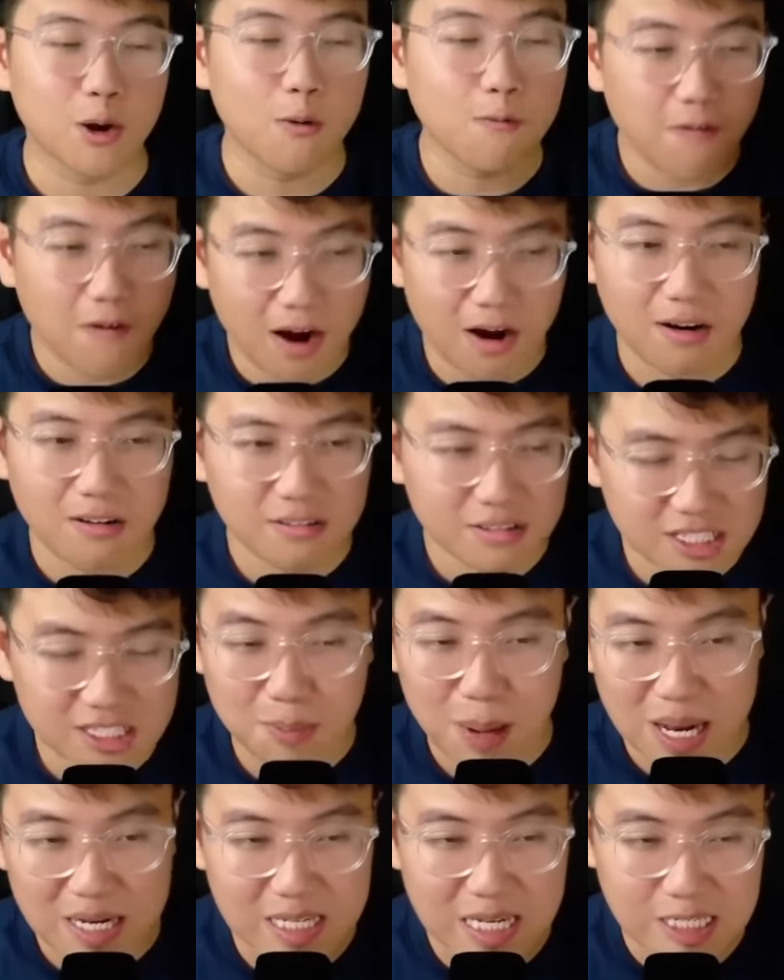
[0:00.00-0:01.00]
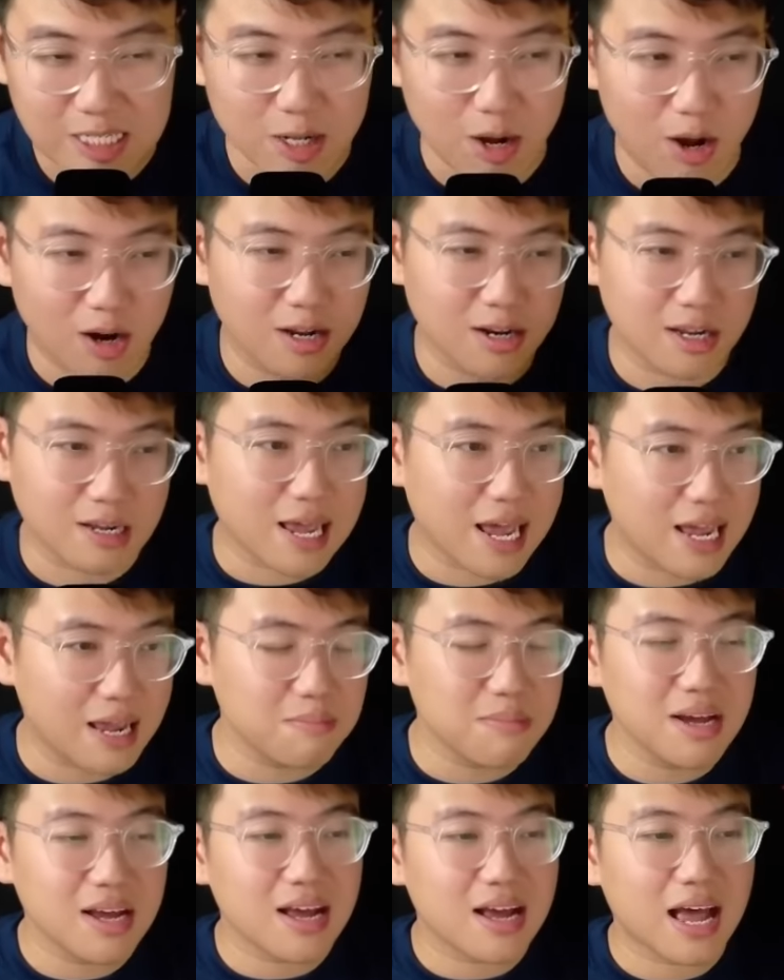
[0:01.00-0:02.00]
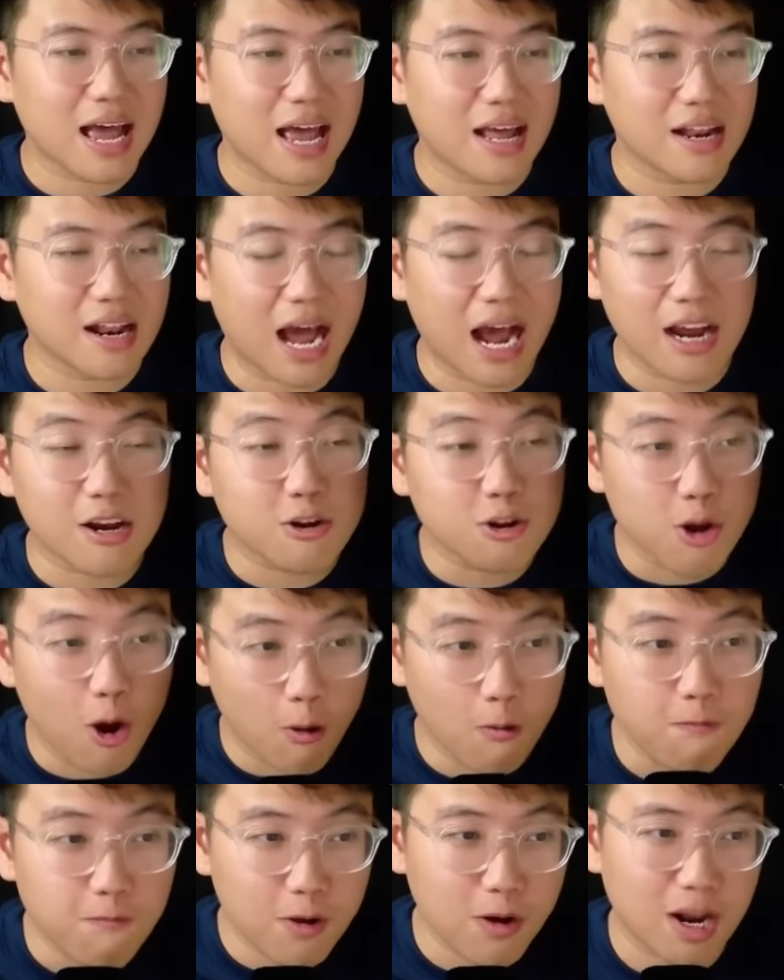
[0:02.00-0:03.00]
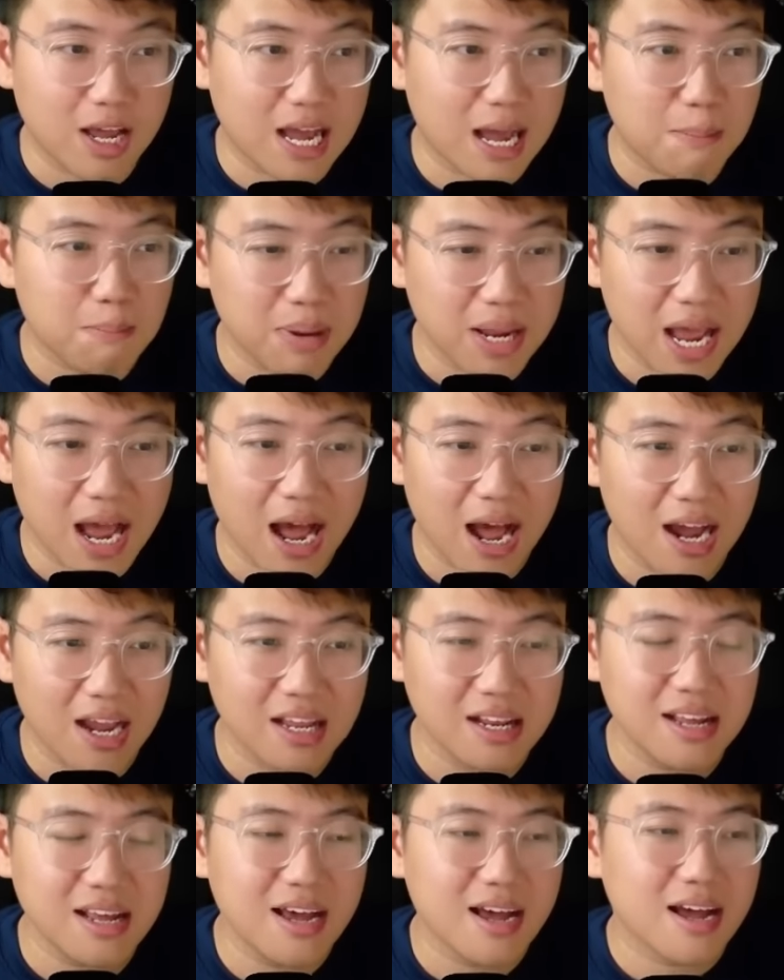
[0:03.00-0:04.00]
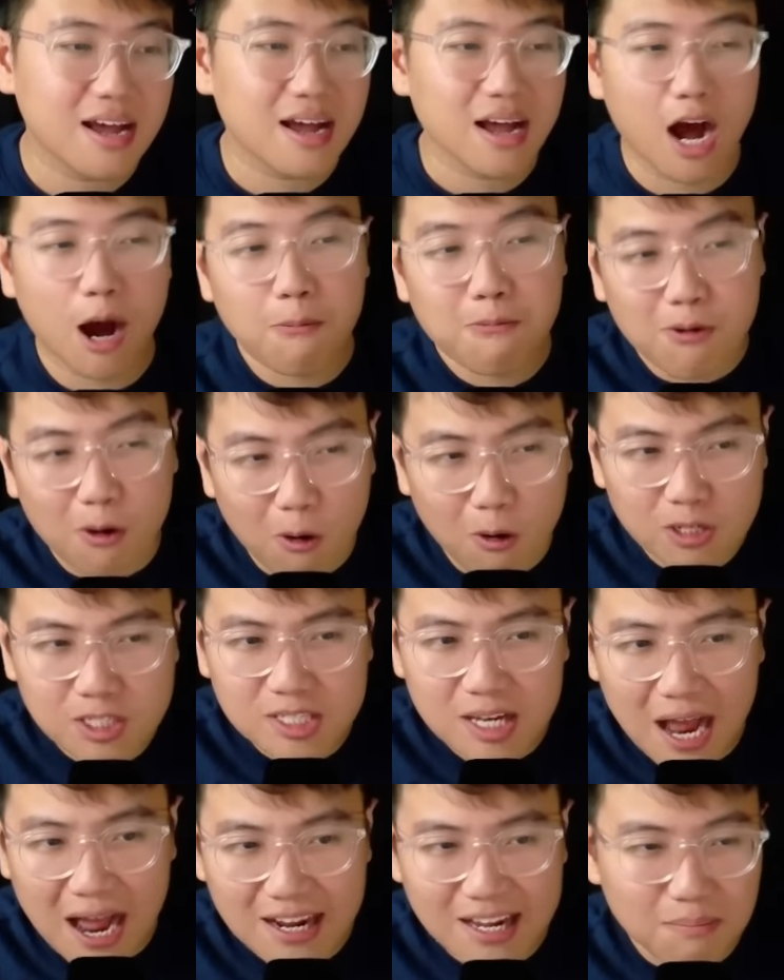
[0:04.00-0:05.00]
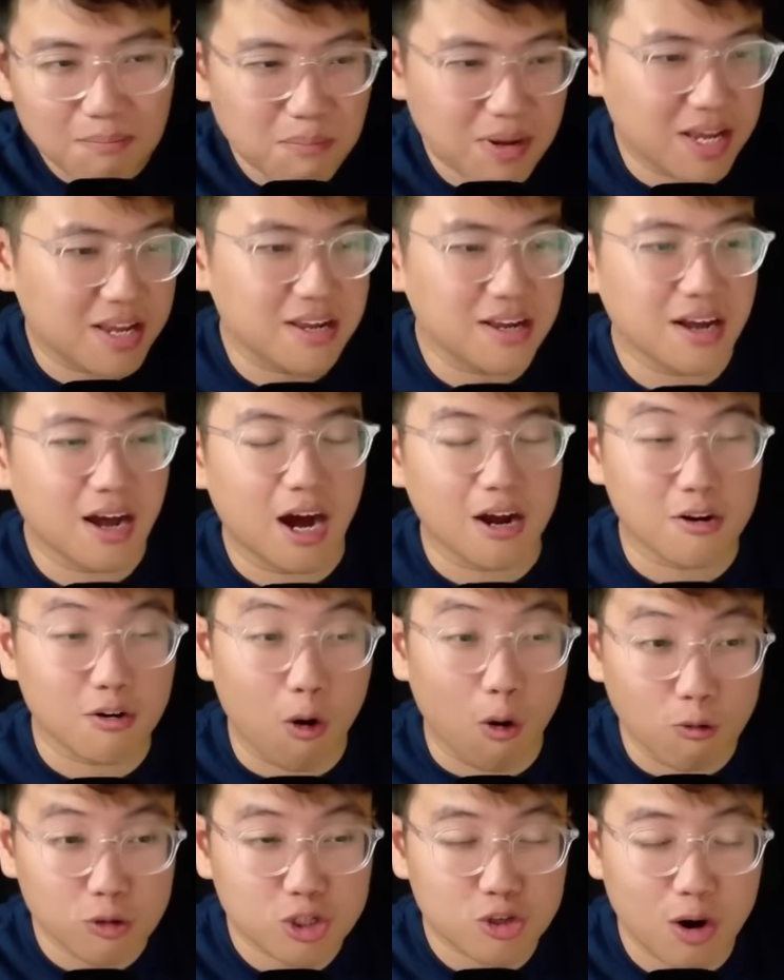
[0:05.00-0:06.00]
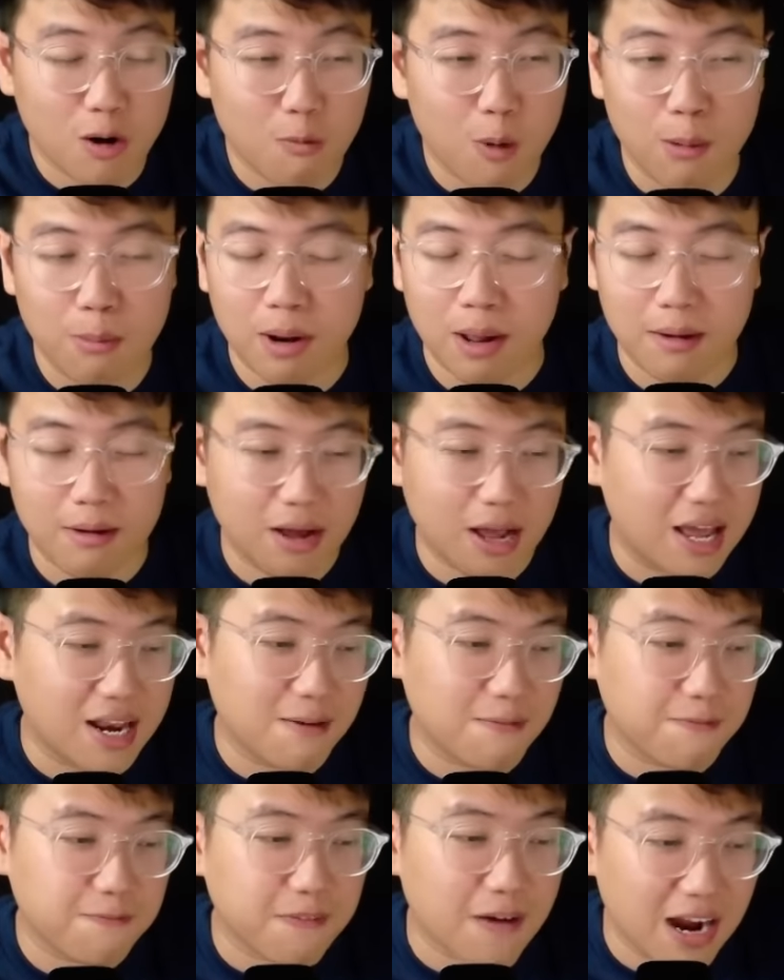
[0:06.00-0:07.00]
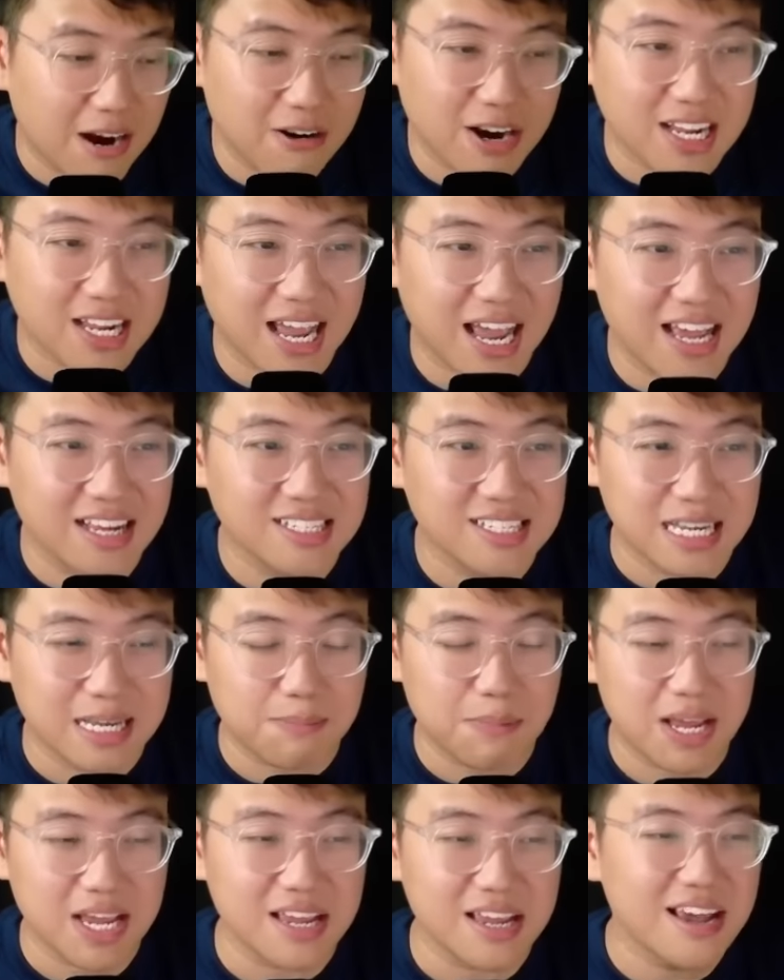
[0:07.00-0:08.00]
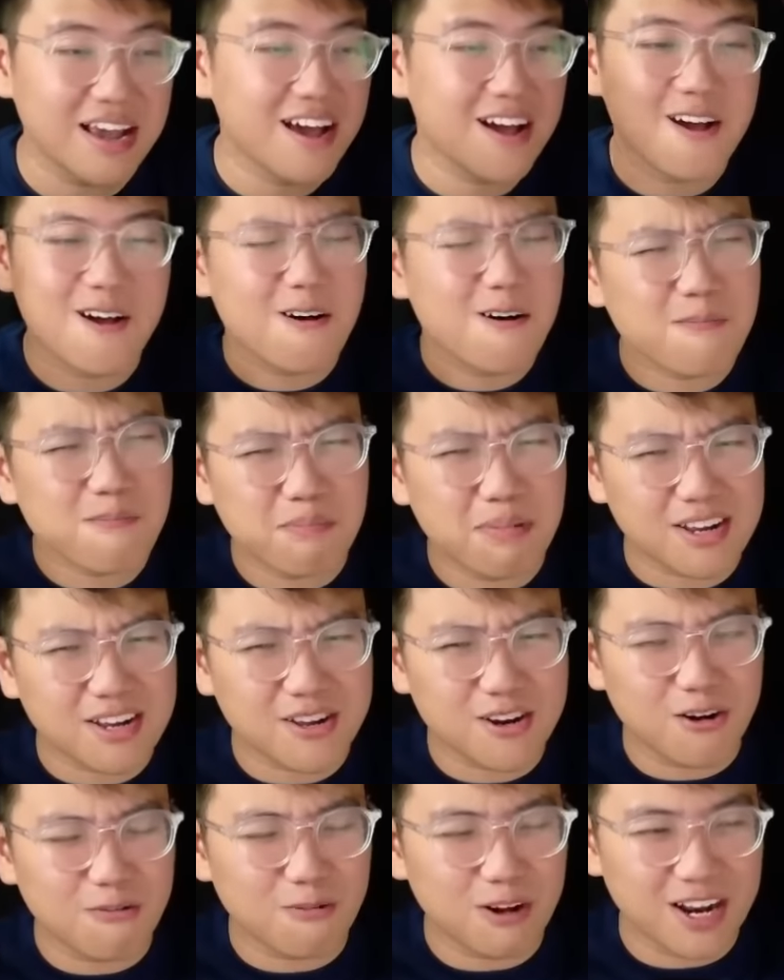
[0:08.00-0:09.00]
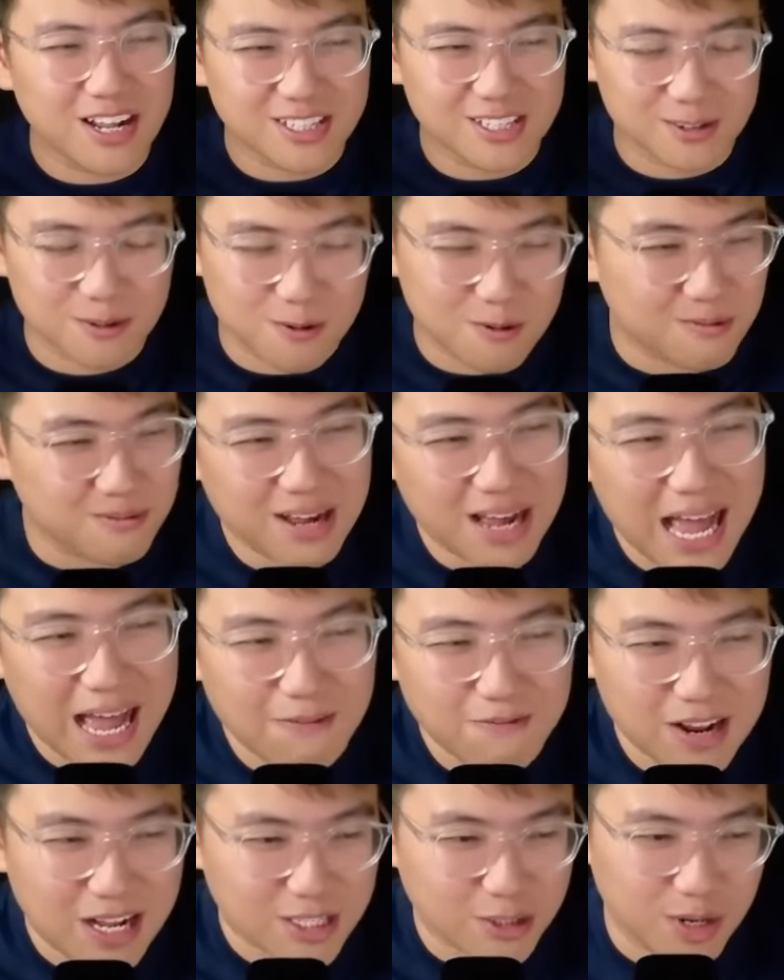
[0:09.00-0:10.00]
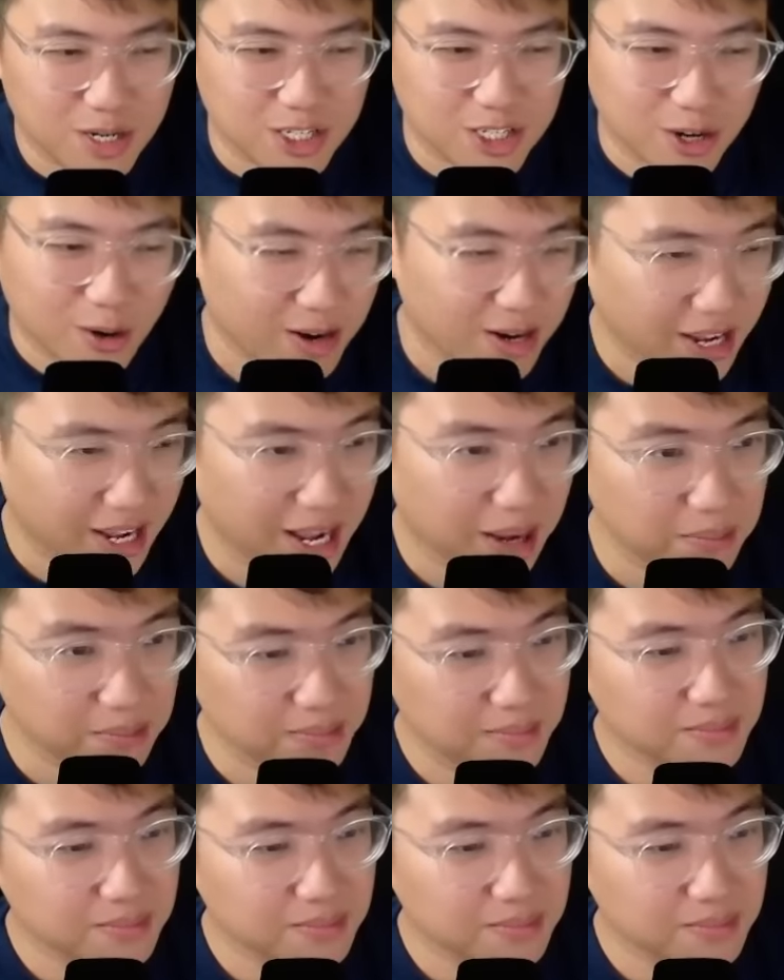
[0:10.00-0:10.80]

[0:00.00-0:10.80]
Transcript: far, spent $6 in the game, and I don't feel like I'm behind. Of course, I can be an ultra weapon and a 500k CP, but you don't really need to have that to enjoy the game.